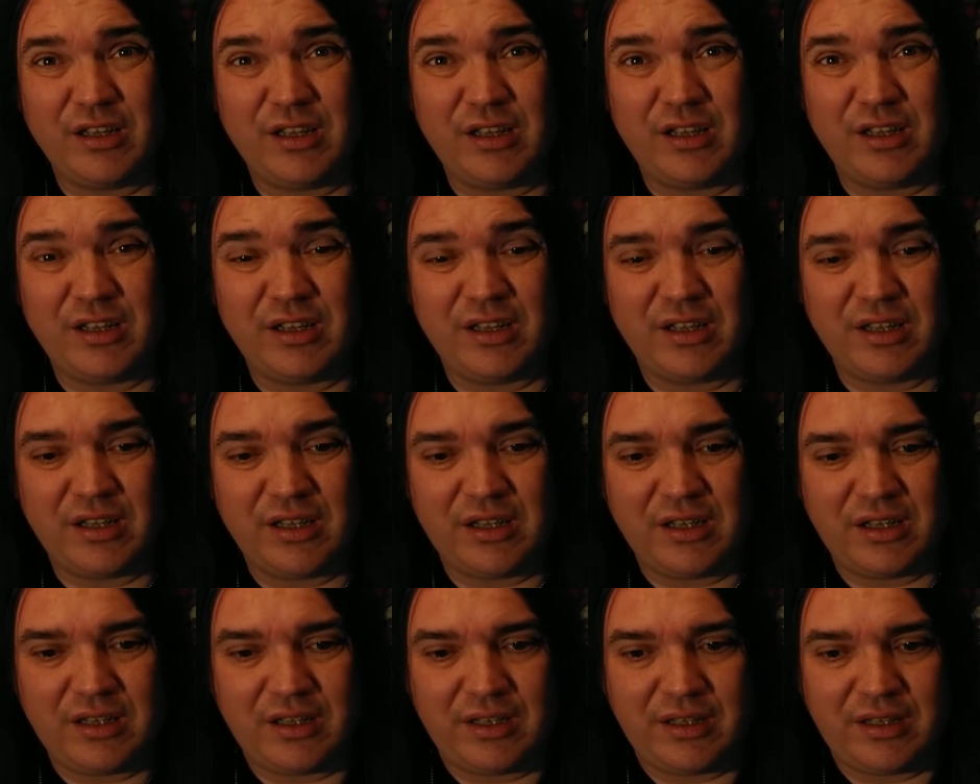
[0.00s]

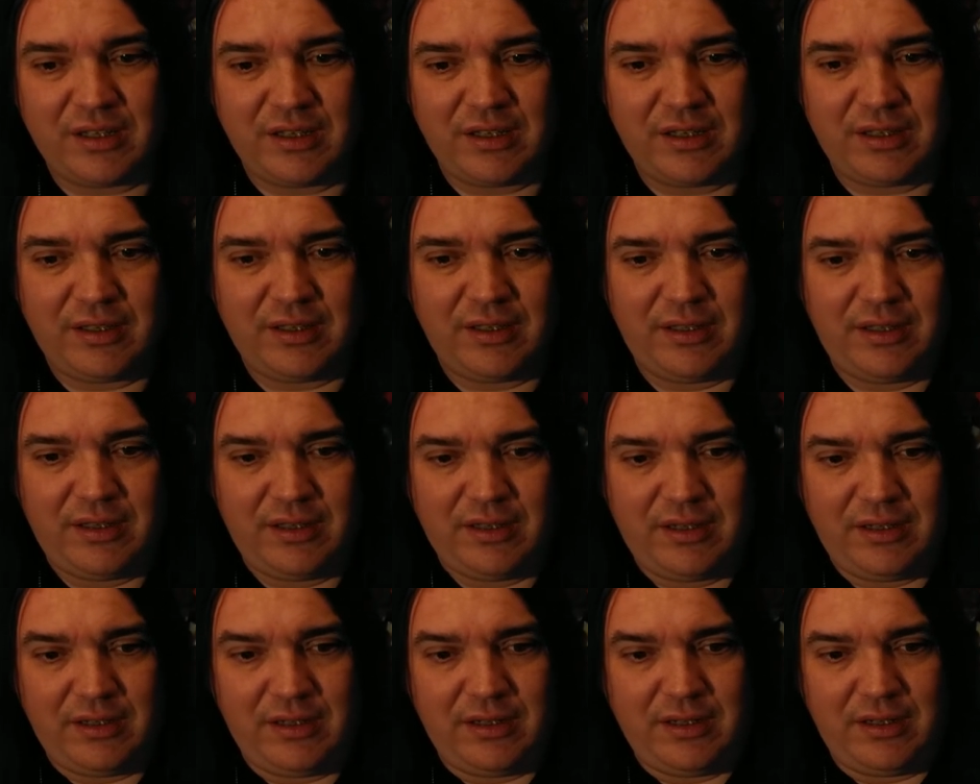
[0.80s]

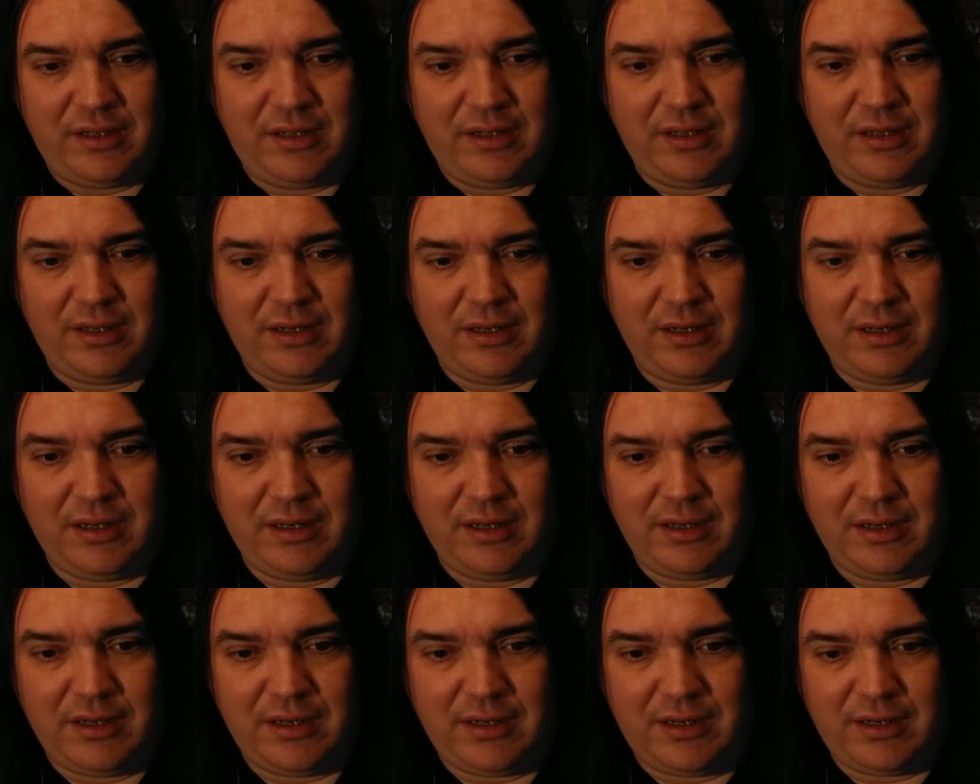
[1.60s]

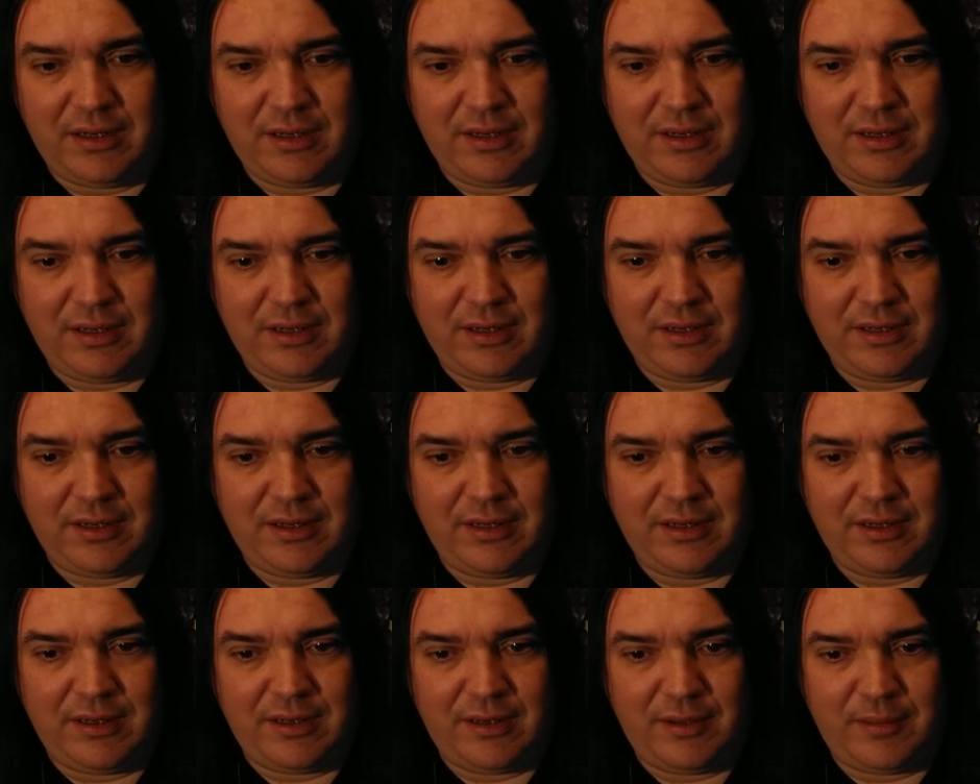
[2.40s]

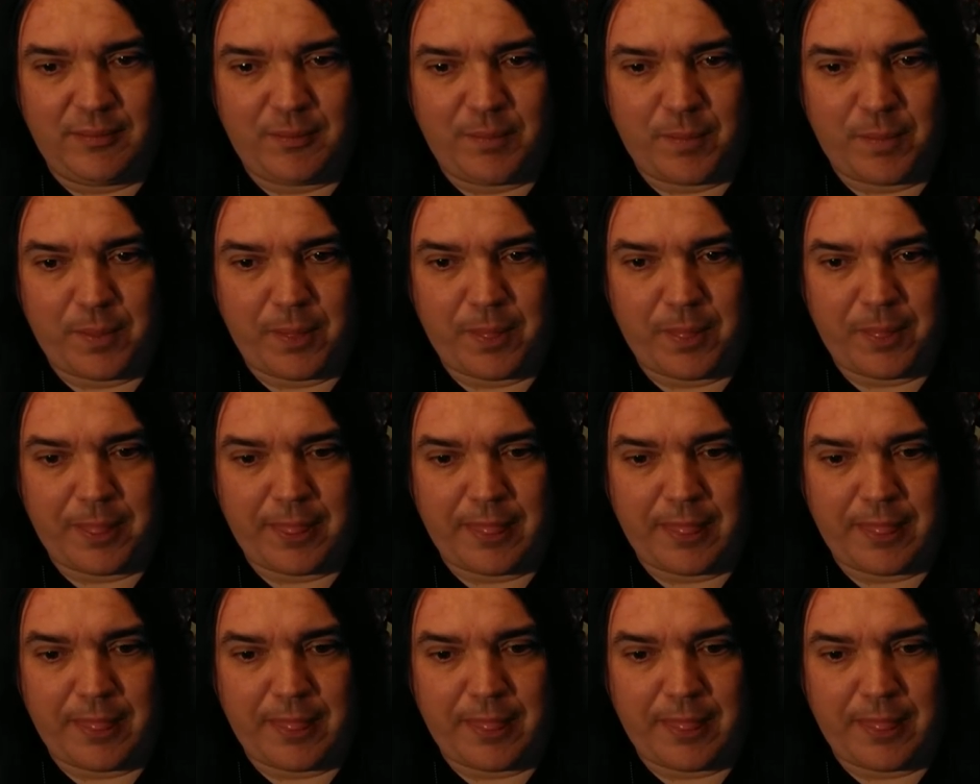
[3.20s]
(no one is talking)